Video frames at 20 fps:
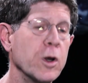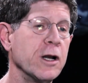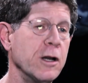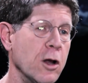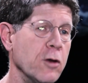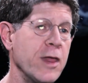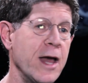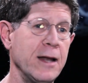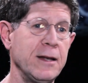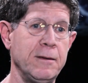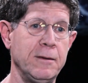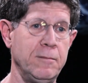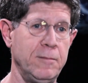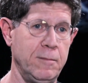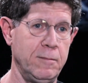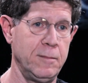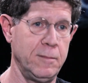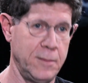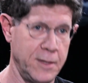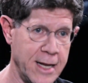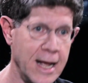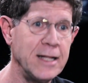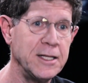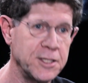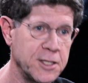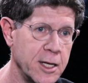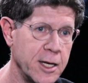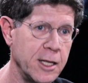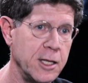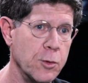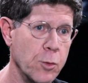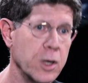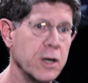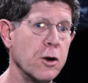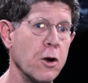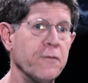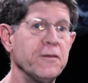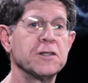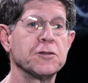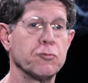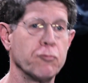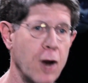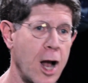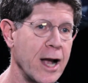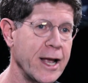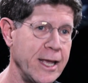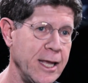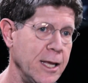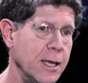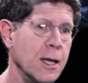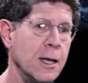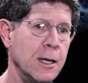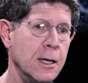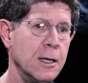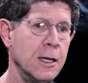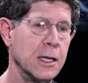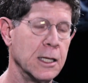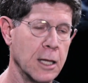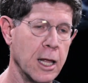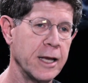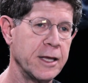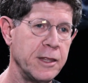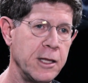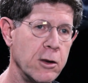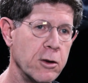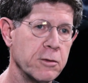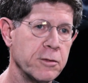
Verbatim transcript: want to know that. Density. You want to know if it's rocky, like the